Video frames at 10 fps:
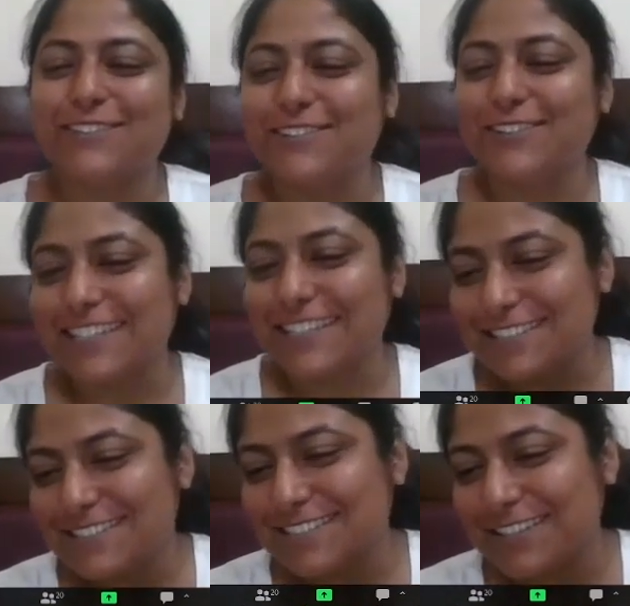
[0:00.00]
So yes,
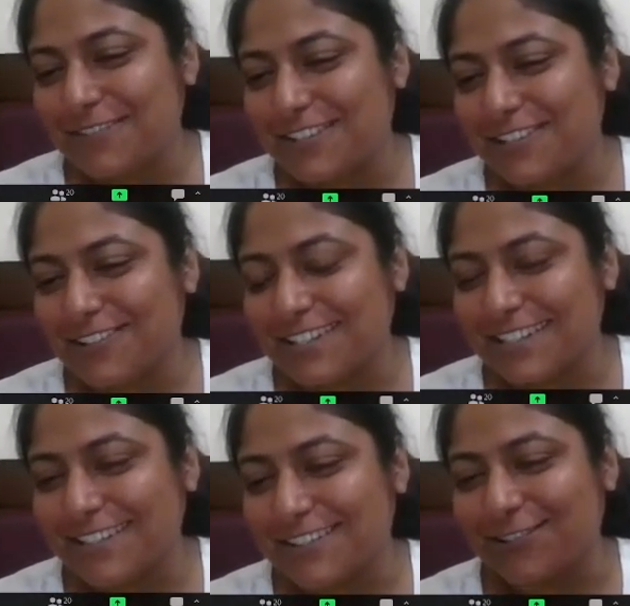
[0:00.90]
we
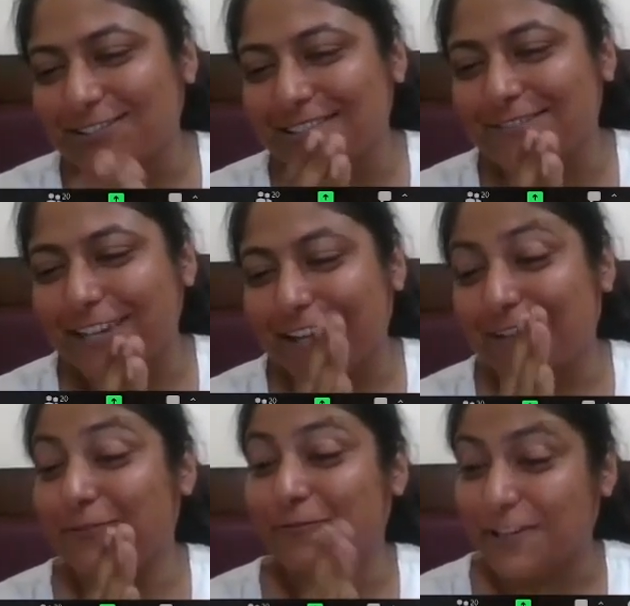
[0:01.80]
already crossed
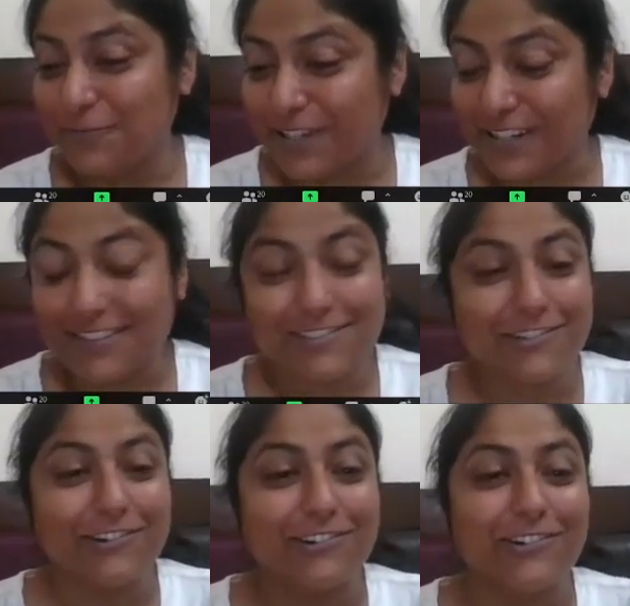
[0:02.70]
1 minute.
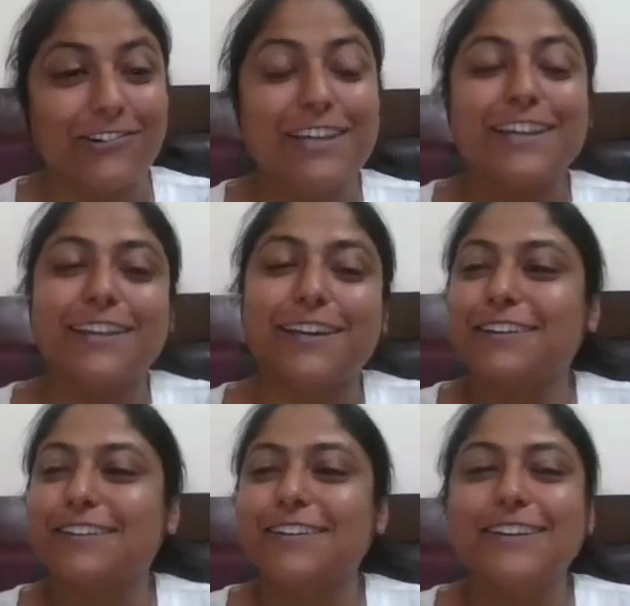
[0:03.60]
So
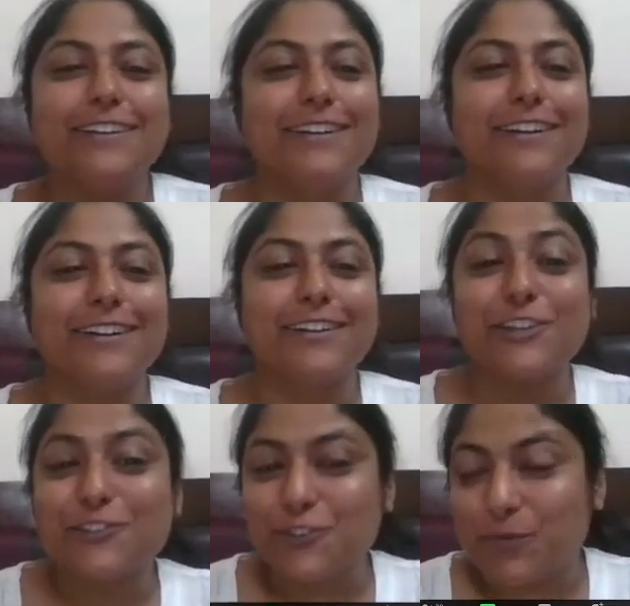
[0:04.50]
yeah,
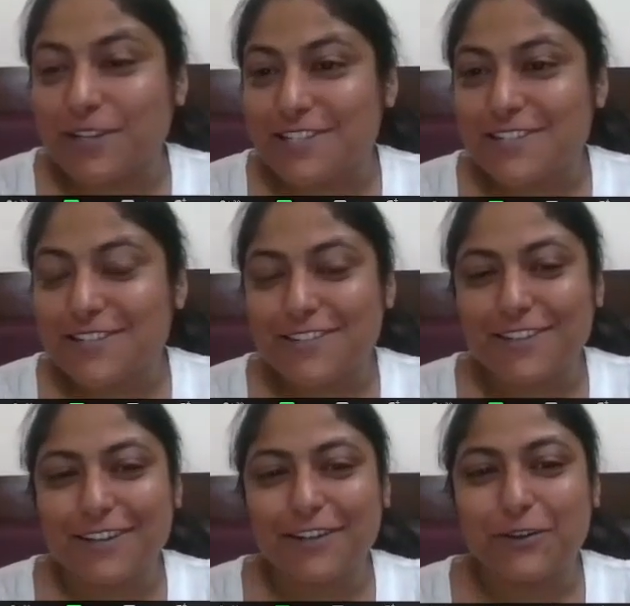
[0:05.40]
thank you so much,
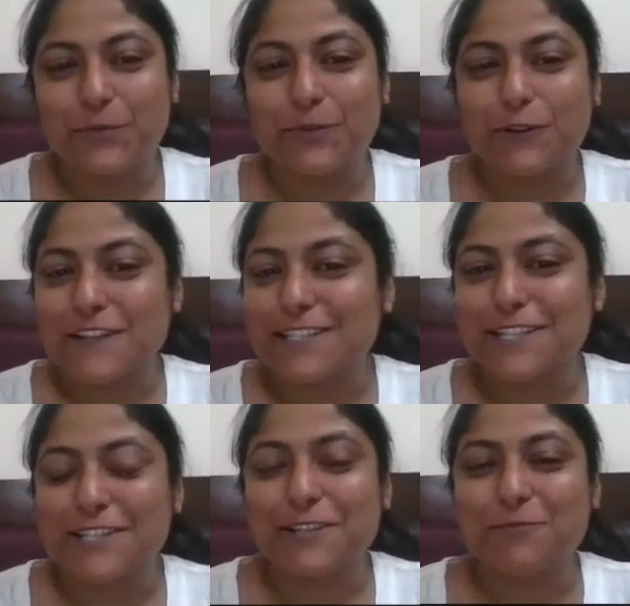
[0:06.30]
Praveen,
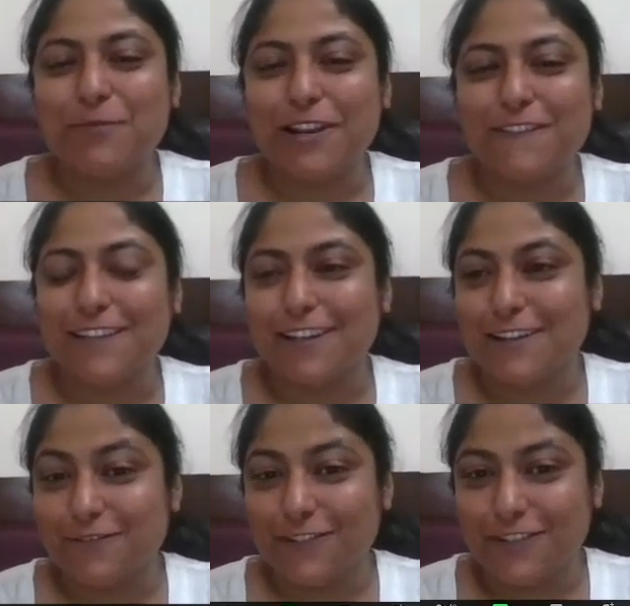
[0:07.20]
Satish, Manvi,
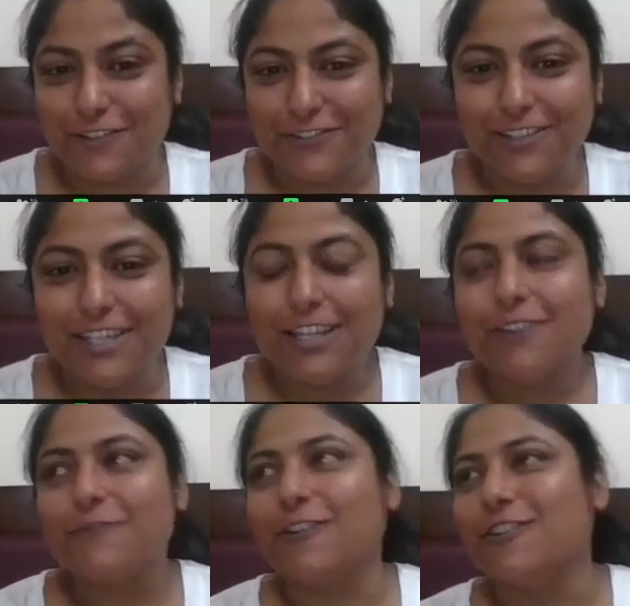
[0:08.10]
and Kitu
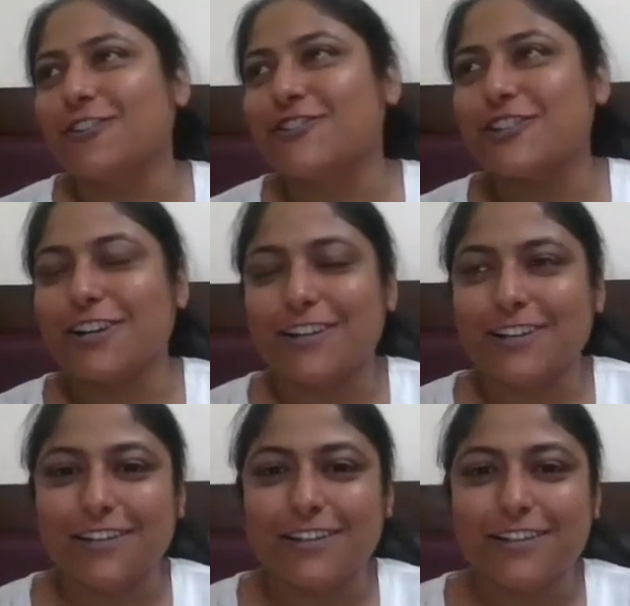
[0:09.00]
for
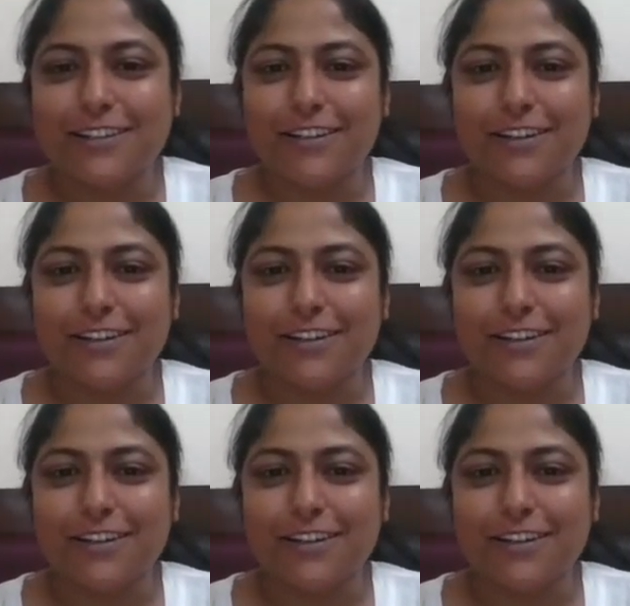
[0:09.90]
sharing